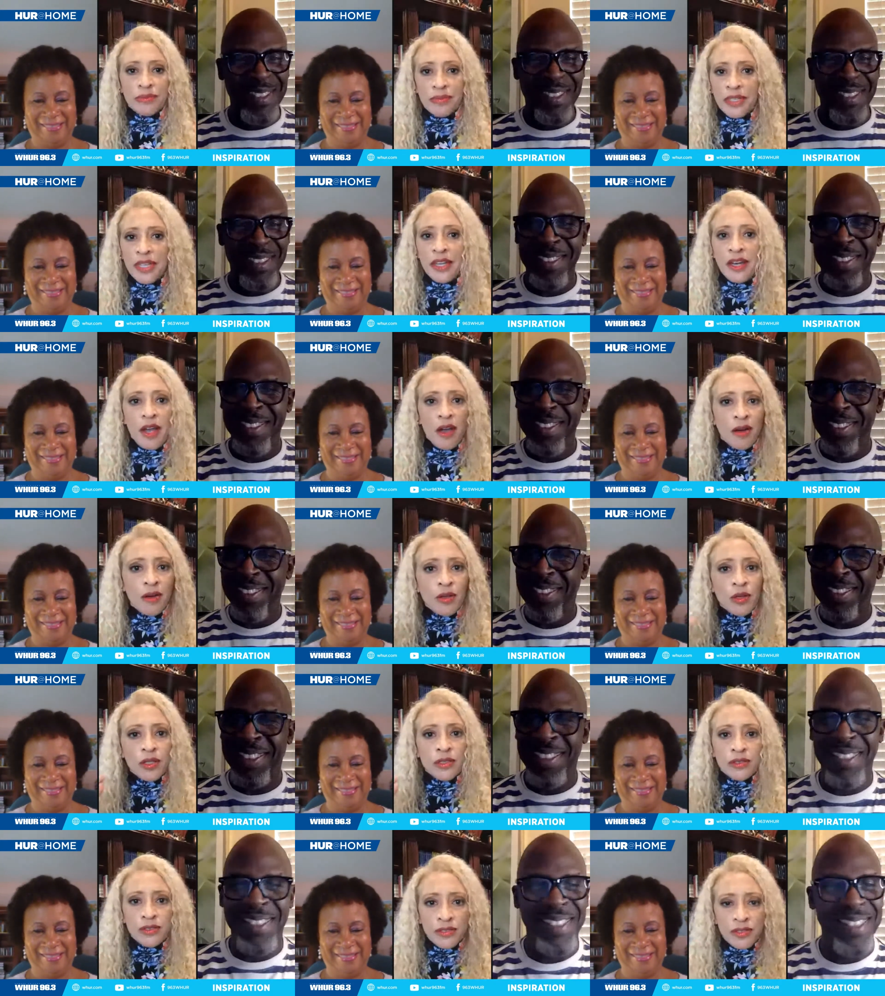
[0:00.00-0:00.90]
Speaker 1: you know
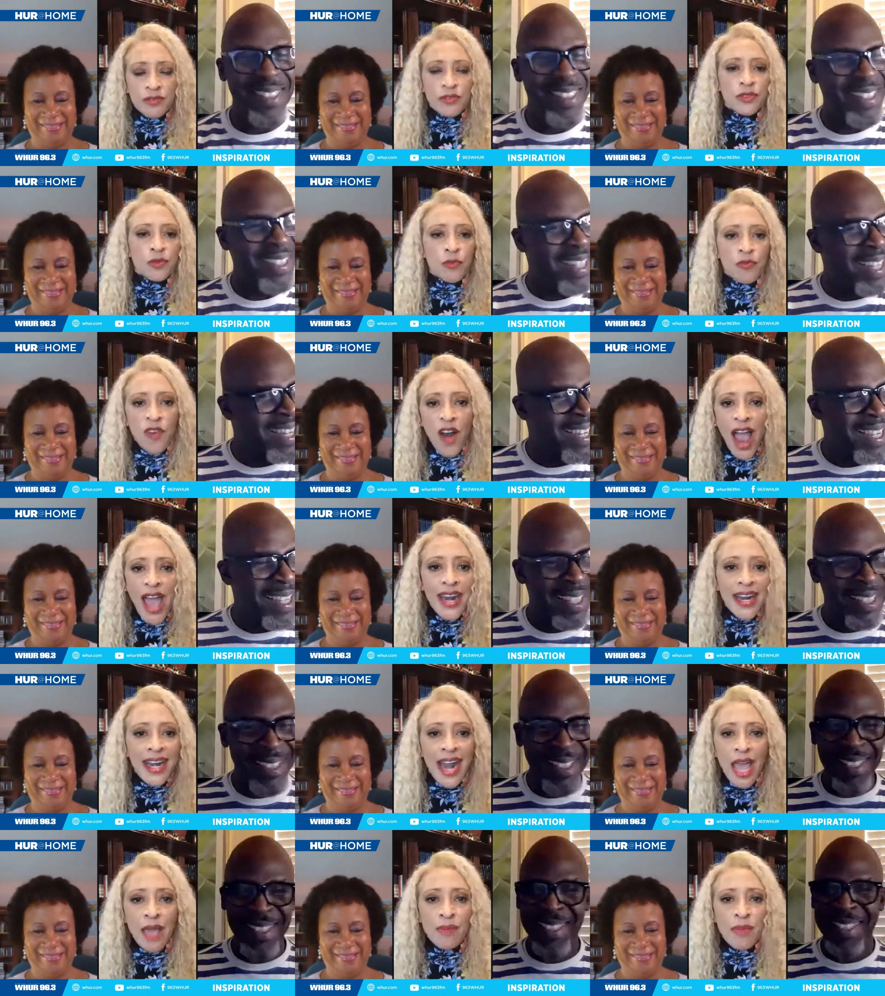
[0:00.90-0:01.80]

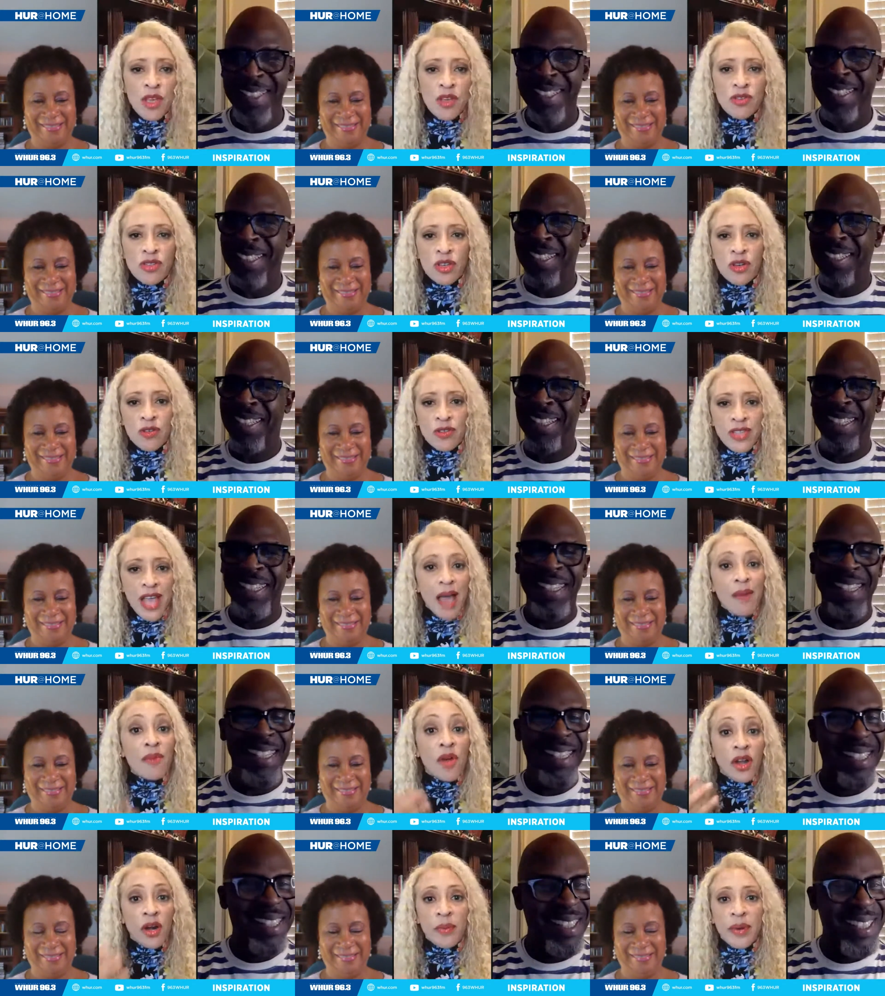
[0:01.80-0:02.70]
Friday yeah. night musicals.
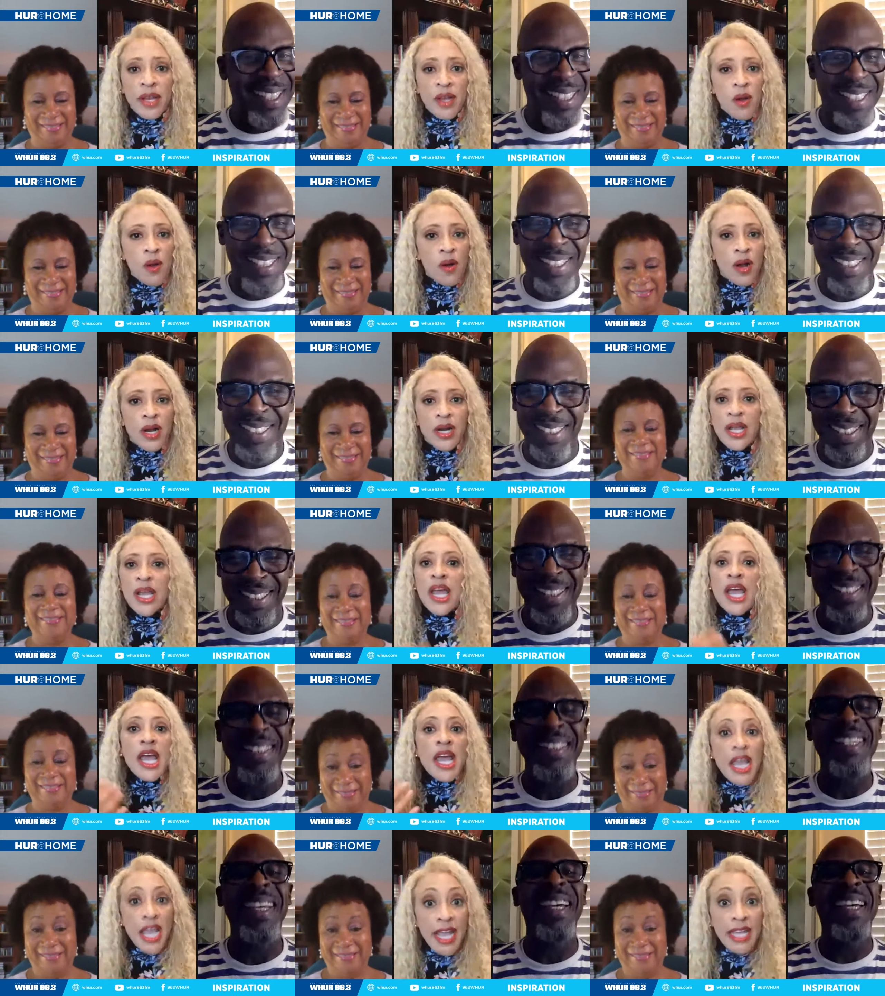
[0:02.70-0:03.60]
I'm going to record.
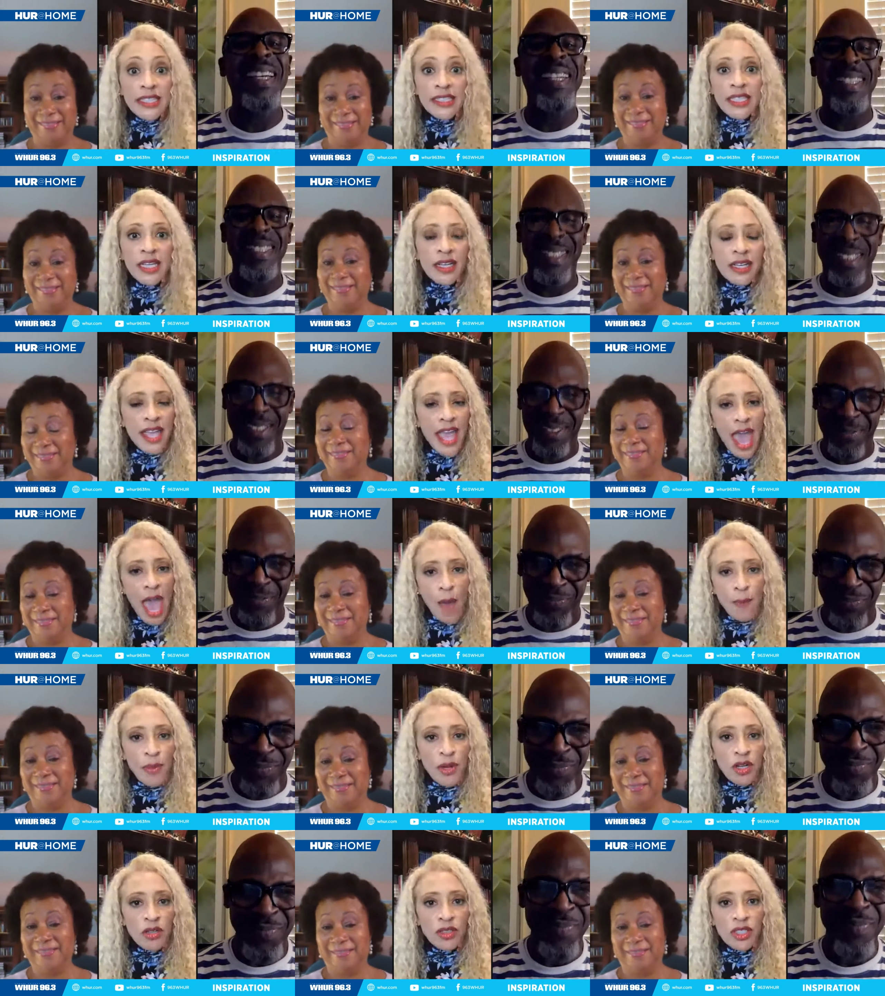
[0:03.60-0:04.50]
Yeah. It took
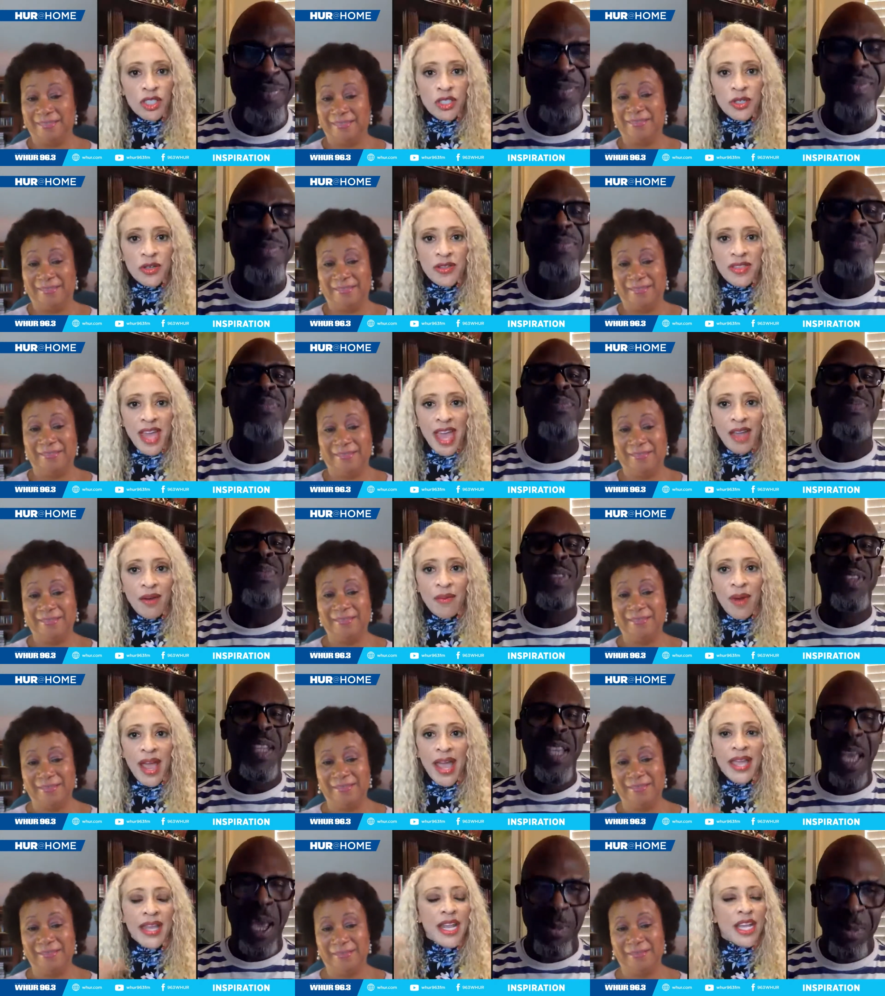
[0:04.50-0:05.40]
capital to do that,
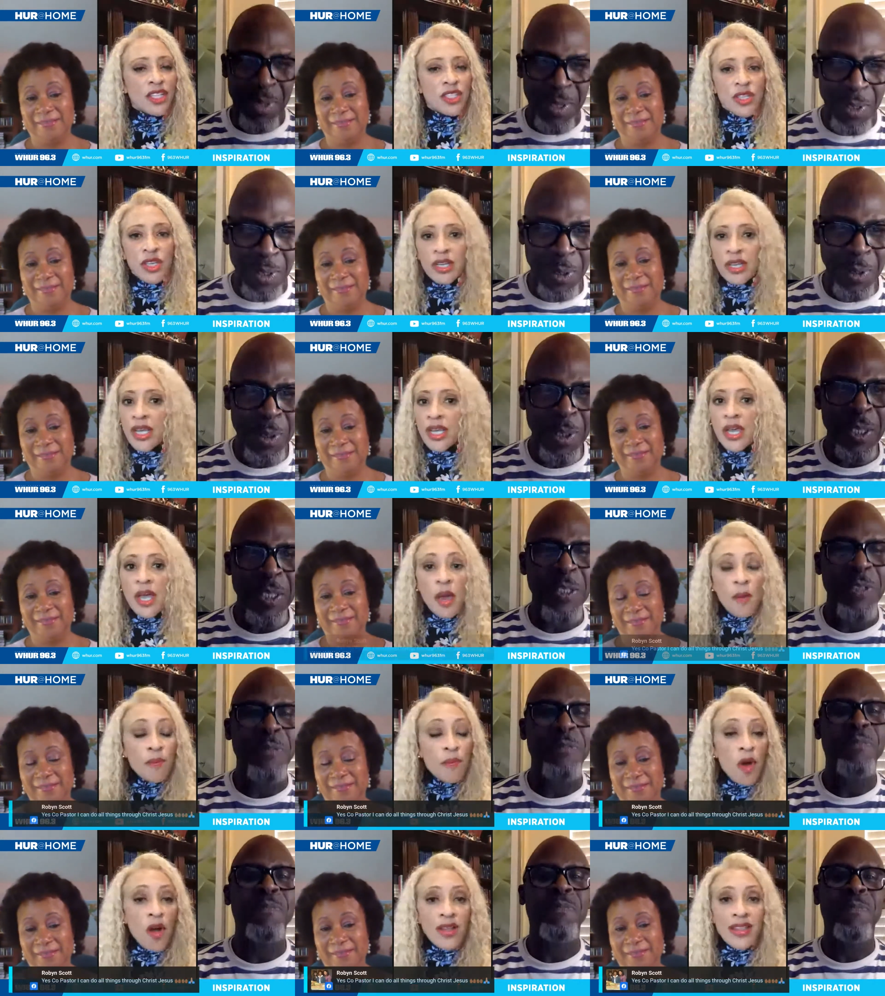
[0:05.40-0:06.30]
right? It took
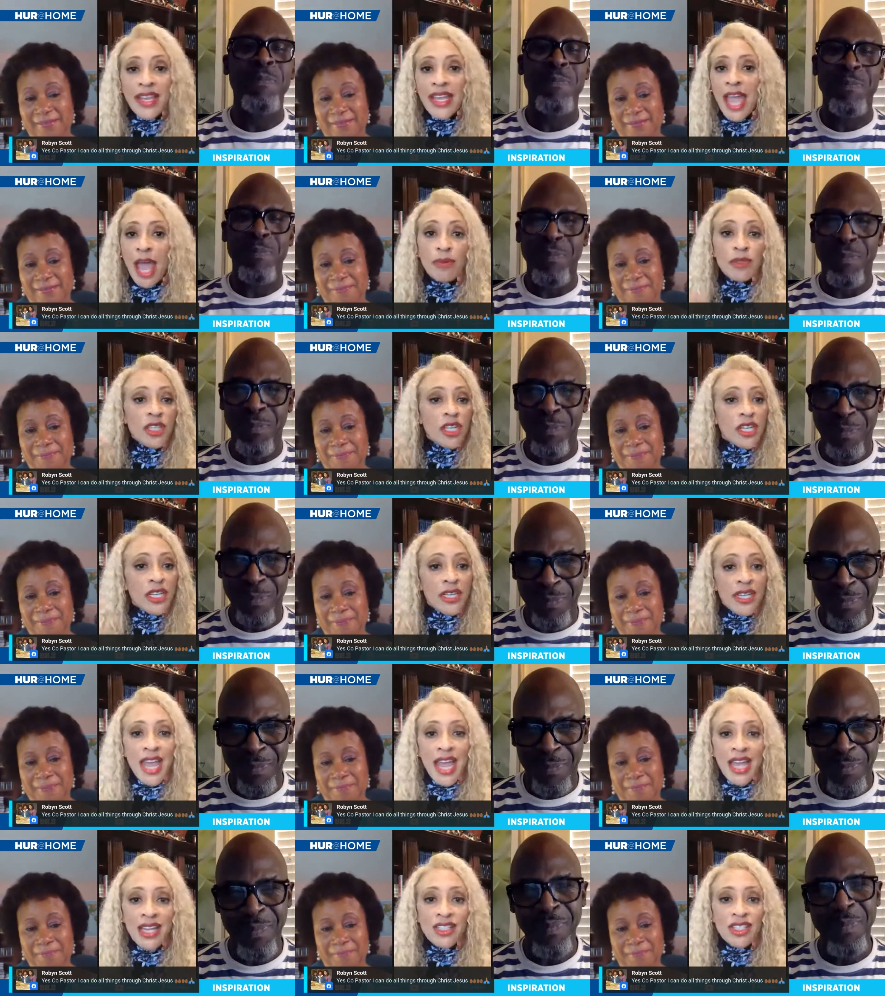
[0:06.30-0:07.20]
more than capital
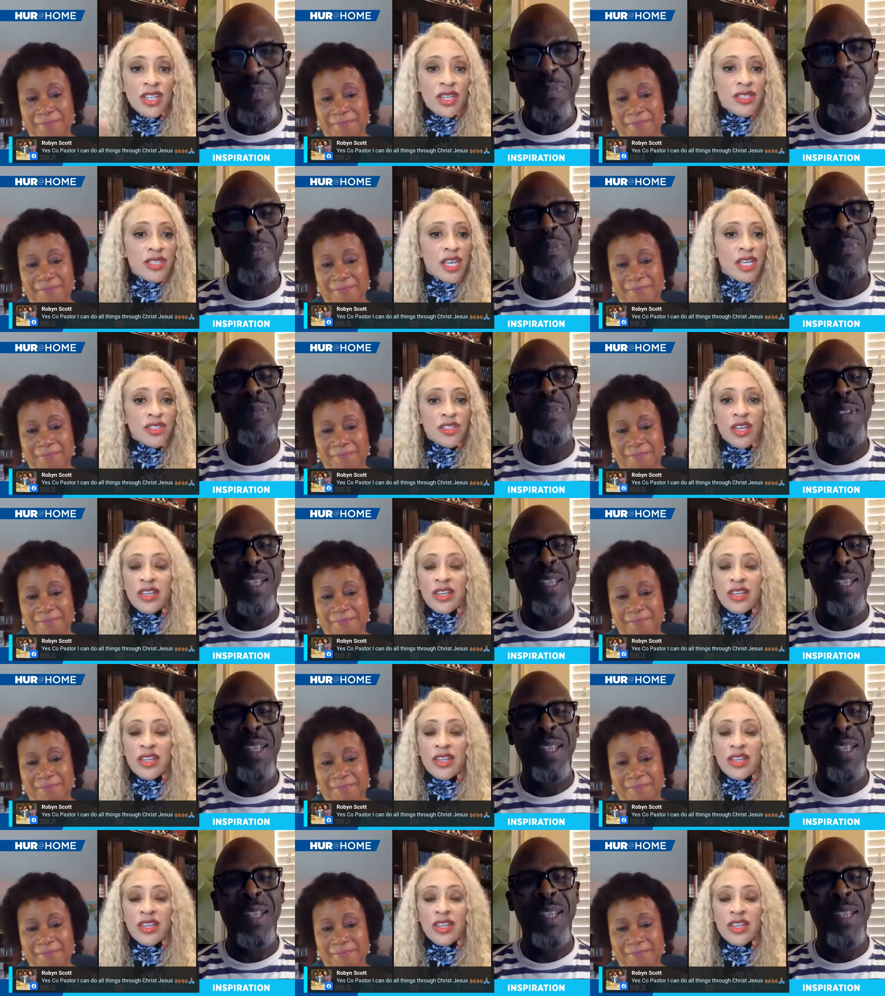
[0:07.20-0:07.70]
connections. It took